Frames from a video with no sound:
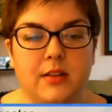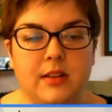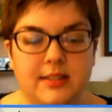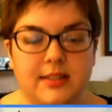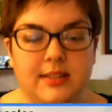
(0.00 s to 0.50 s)

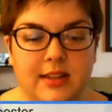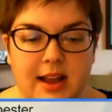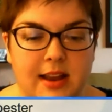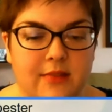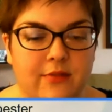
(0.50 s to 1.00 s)
It's
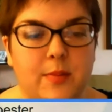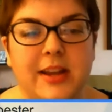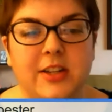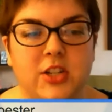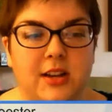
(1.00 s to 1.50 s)
got
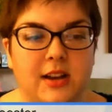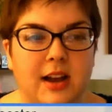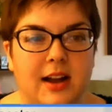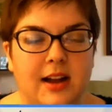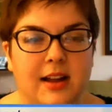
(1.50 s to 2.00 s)
information
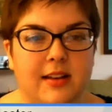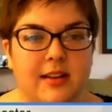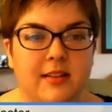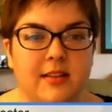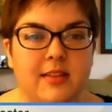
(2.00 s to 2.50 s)
on